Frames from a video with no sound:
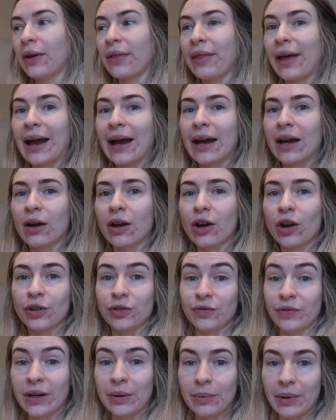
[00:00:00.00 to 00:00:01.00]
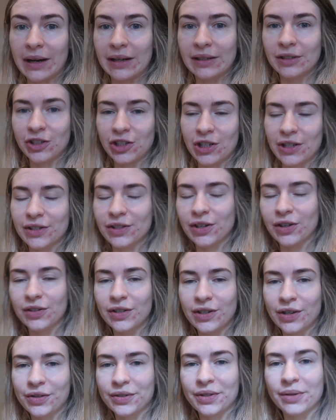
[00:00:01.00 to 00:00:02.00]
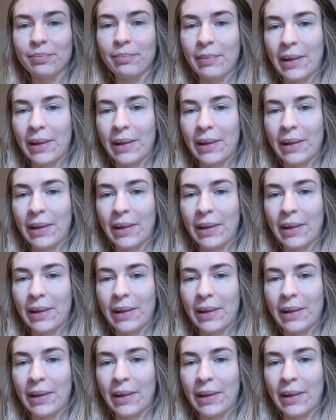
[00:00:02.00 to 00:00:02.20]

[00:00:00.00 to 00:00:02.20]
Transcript: like that goes really well in cheese toasty because it